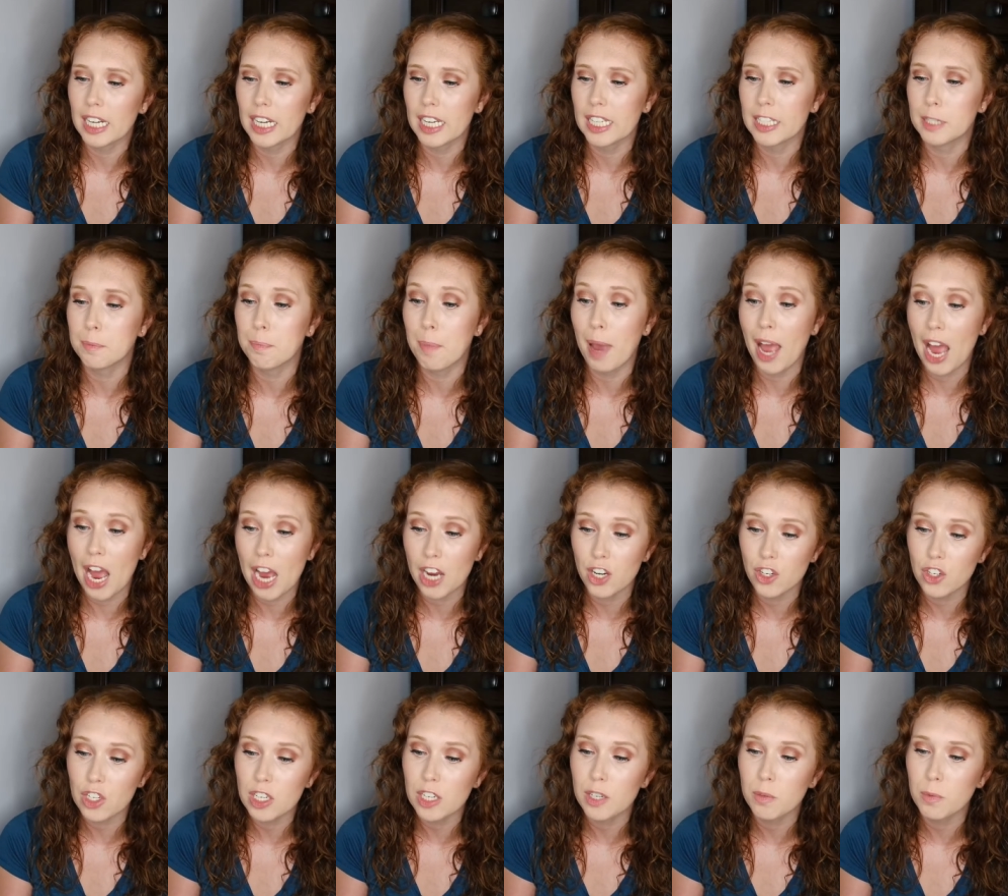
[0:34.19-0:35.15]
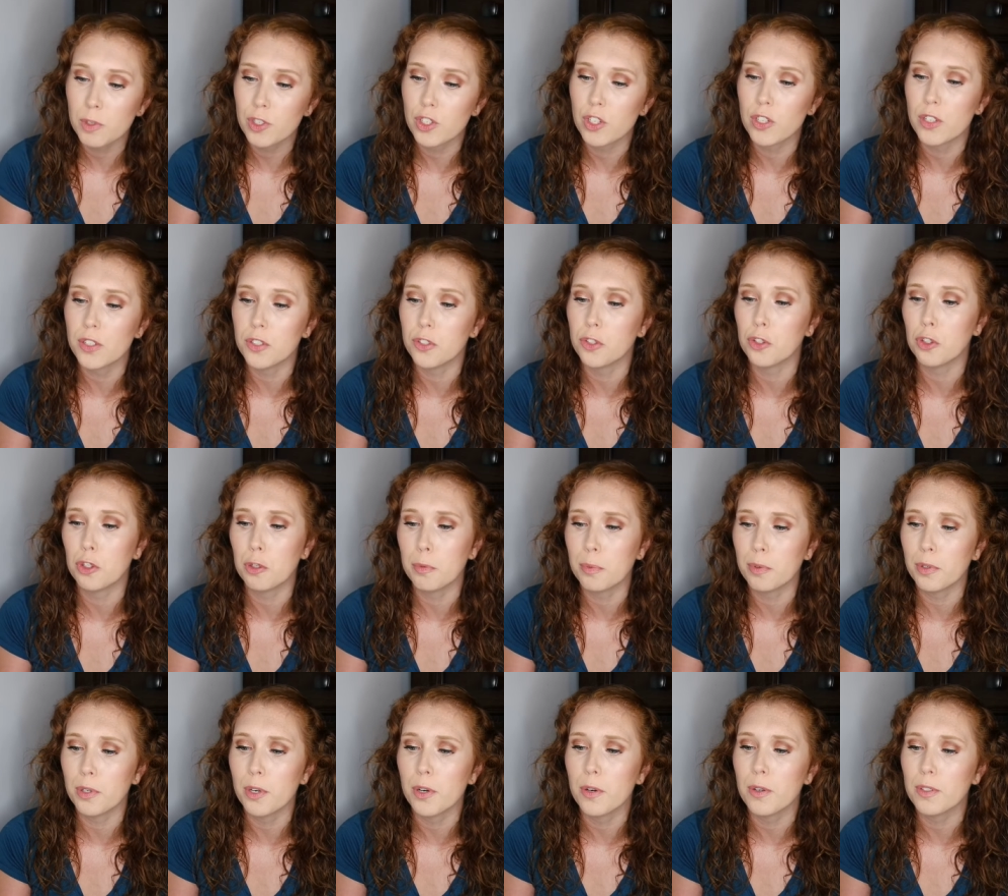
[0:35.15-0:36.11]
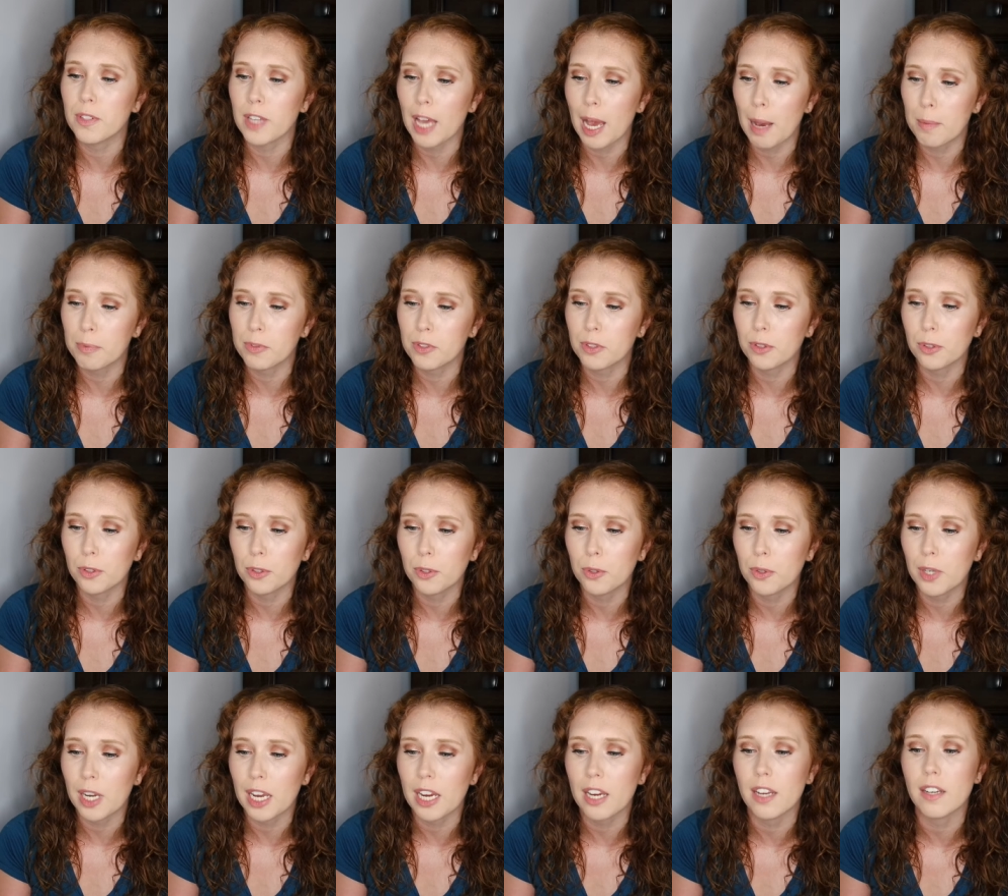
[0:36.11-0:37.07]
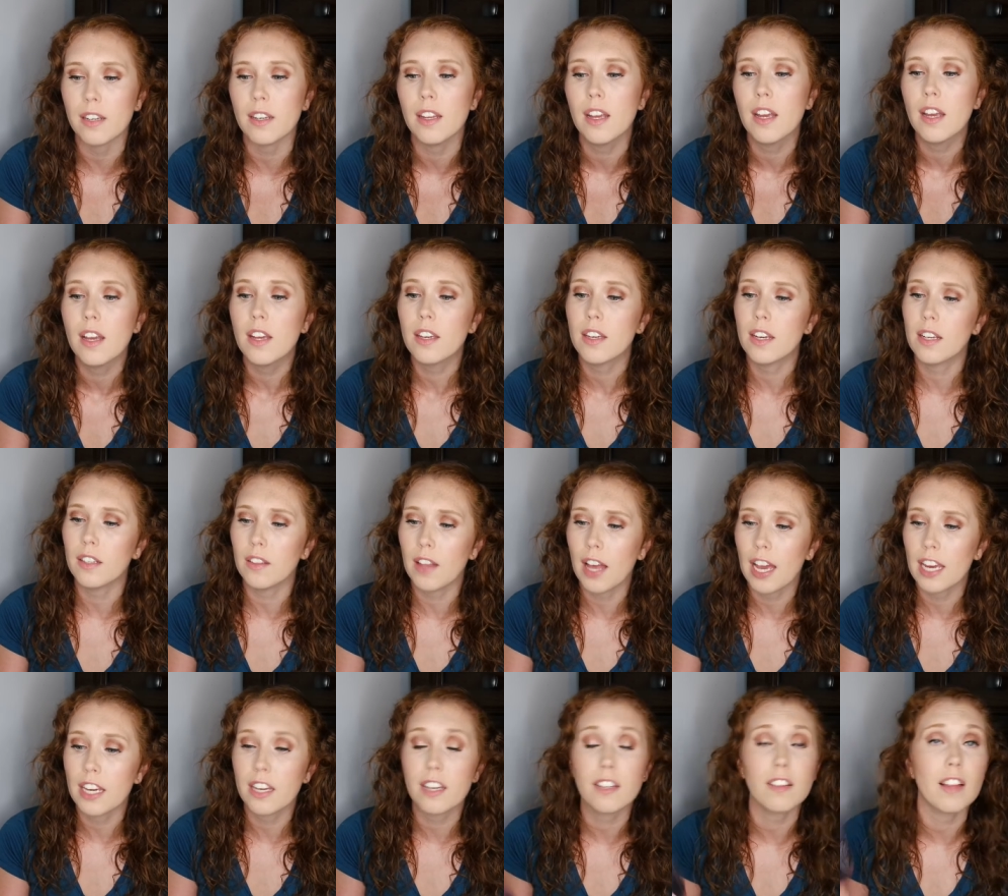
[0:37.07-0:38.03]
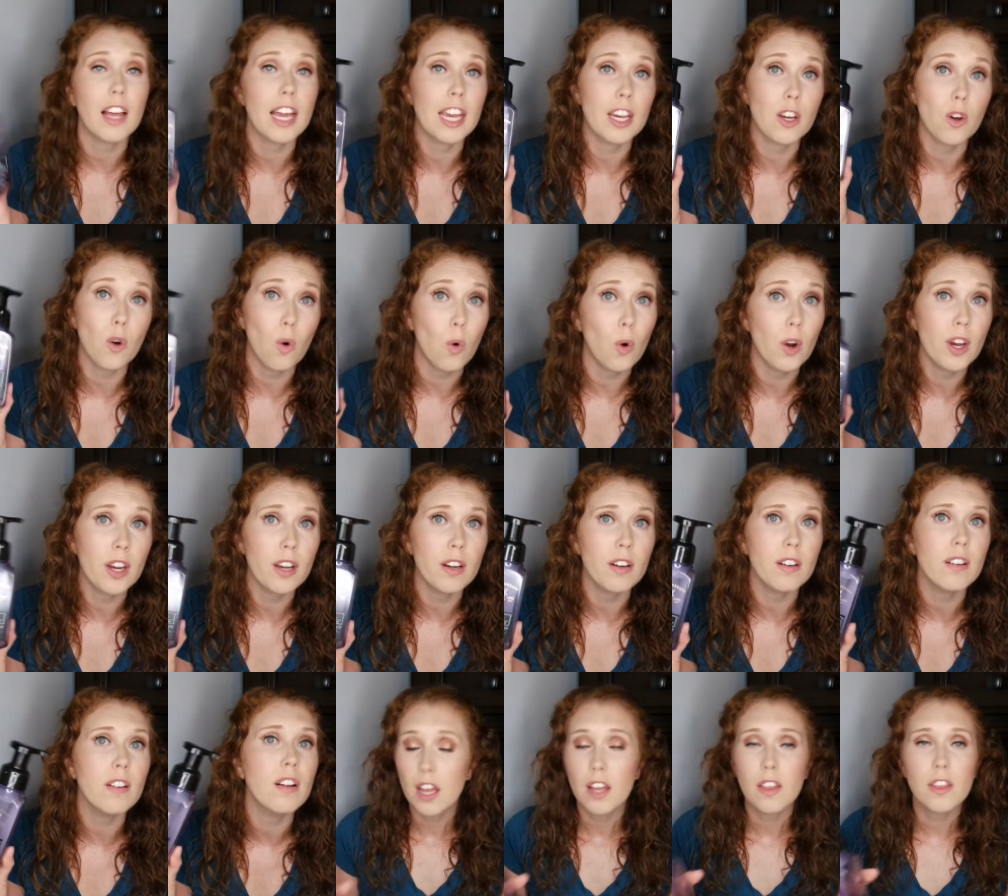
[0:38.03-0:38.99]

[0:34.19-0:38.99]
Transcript: It's Passion, which is tuberose, absolute, and yellow ylang ylang oil.